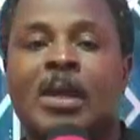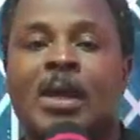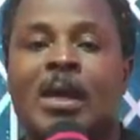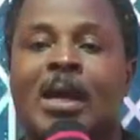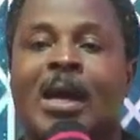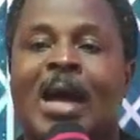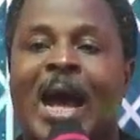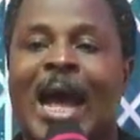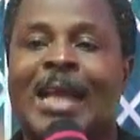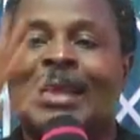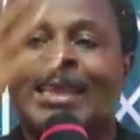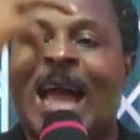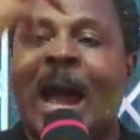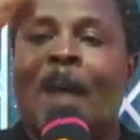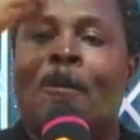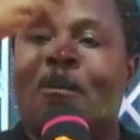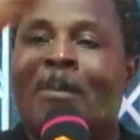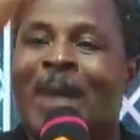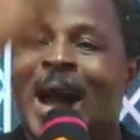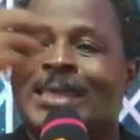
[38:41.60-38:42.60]
And that
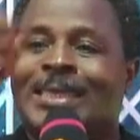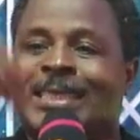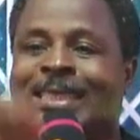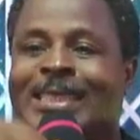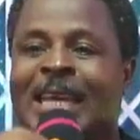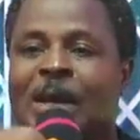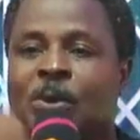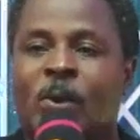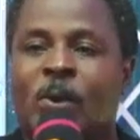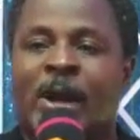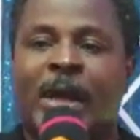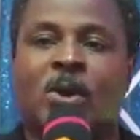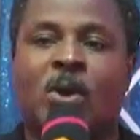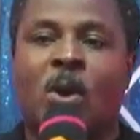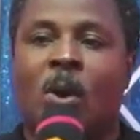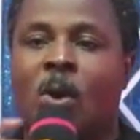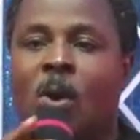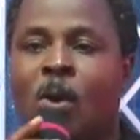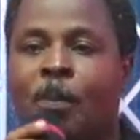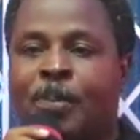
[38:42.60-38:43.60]
masking will
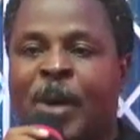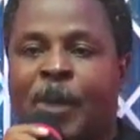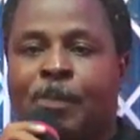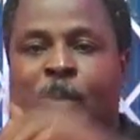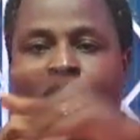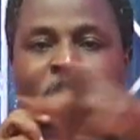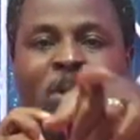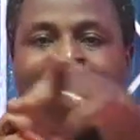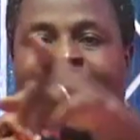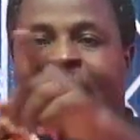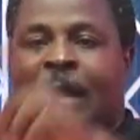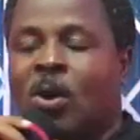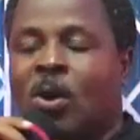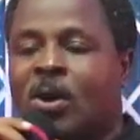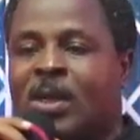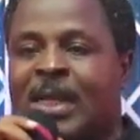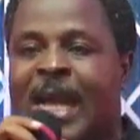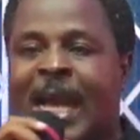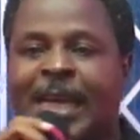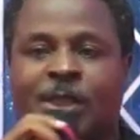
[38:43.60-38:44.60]
go. People will
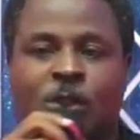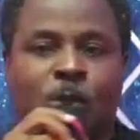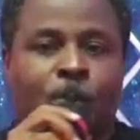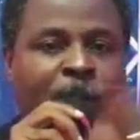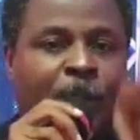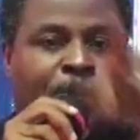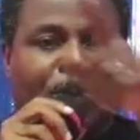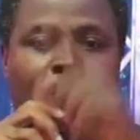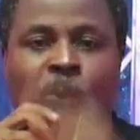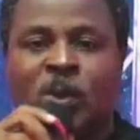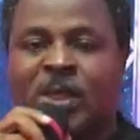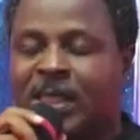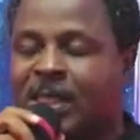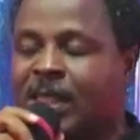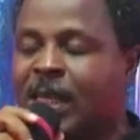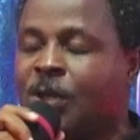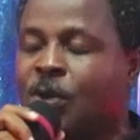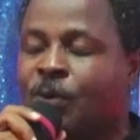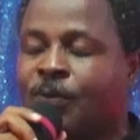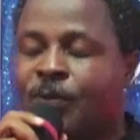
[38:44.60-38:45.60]
recognize you. People will
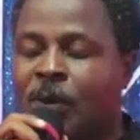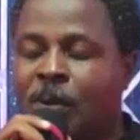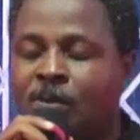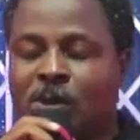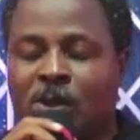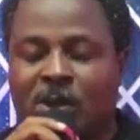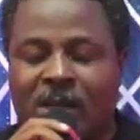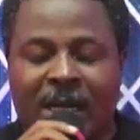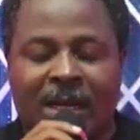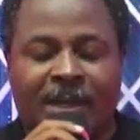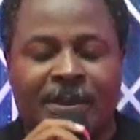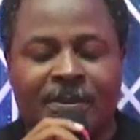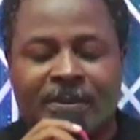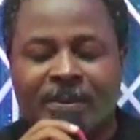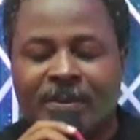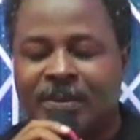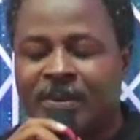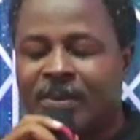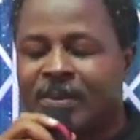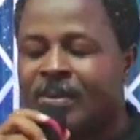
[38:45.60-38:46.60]
see you from today.
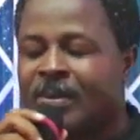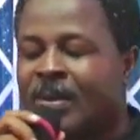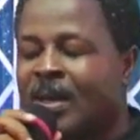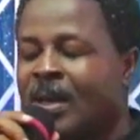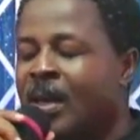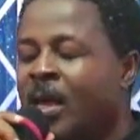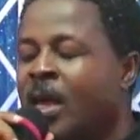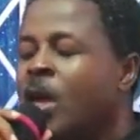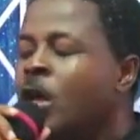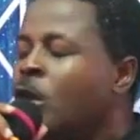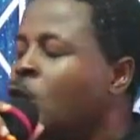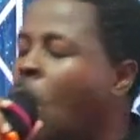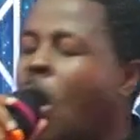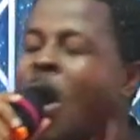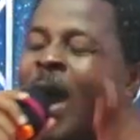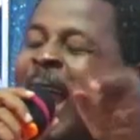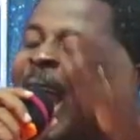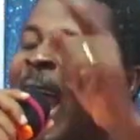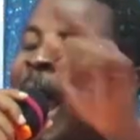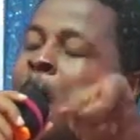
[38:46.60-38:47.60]
Your
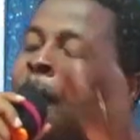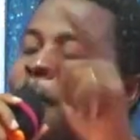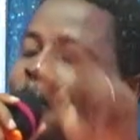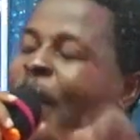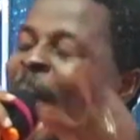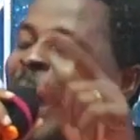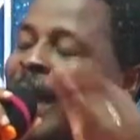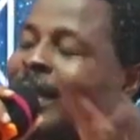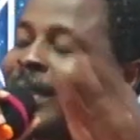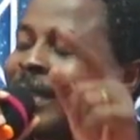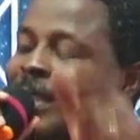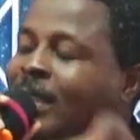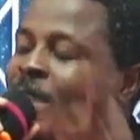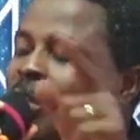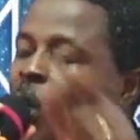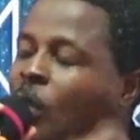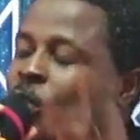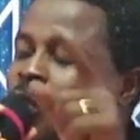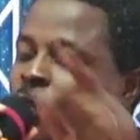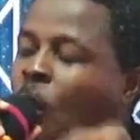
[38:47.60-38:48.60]
helpers,
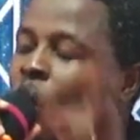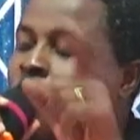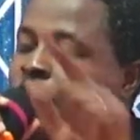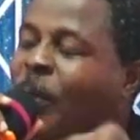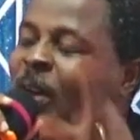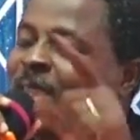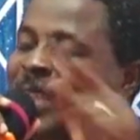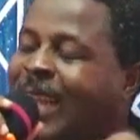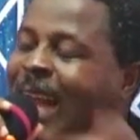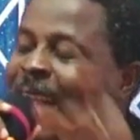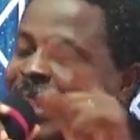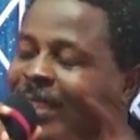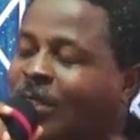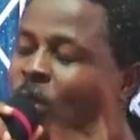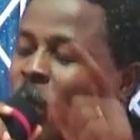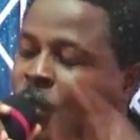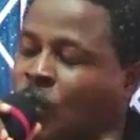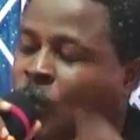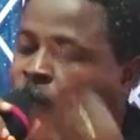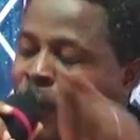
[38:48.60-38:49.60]
your supporters,
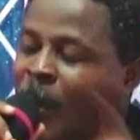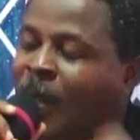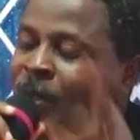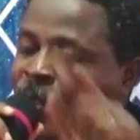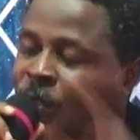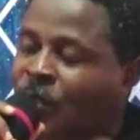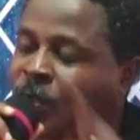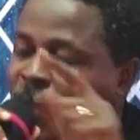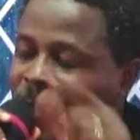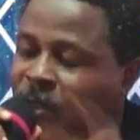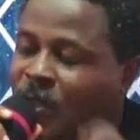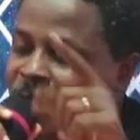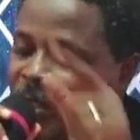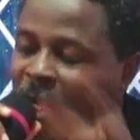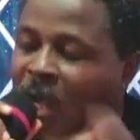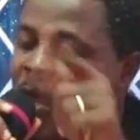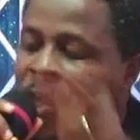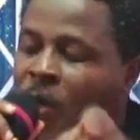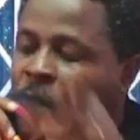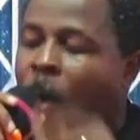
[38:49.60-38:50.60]
your sponsors,
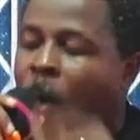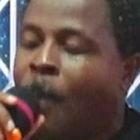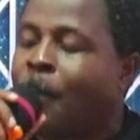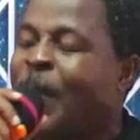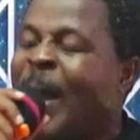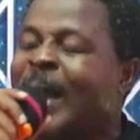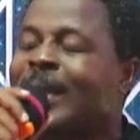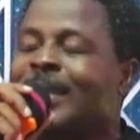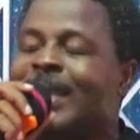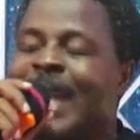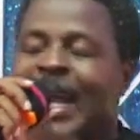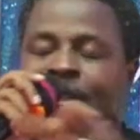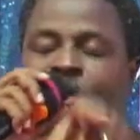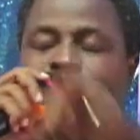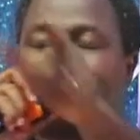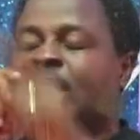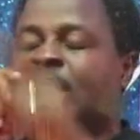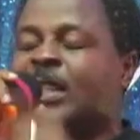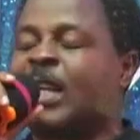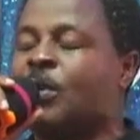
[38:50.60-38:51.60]
your partners will
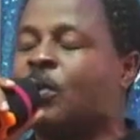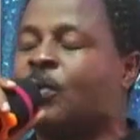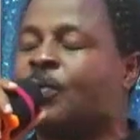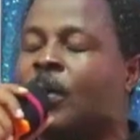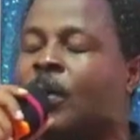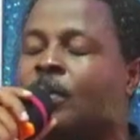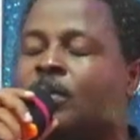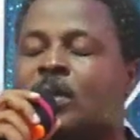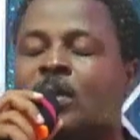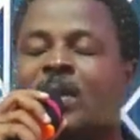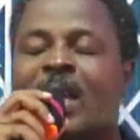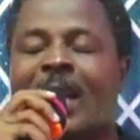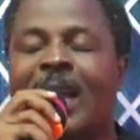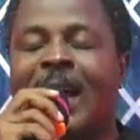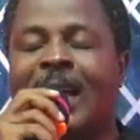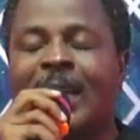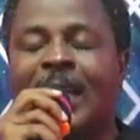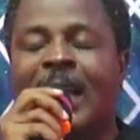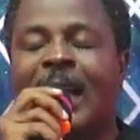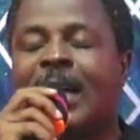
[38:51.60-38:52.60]
see you from today.
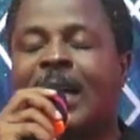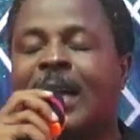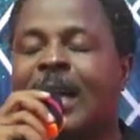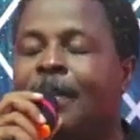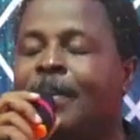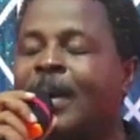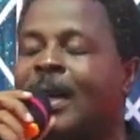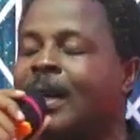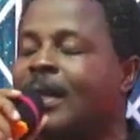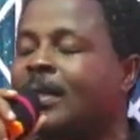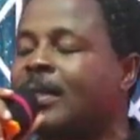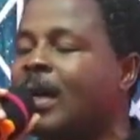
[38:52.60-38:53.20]
Gabarata.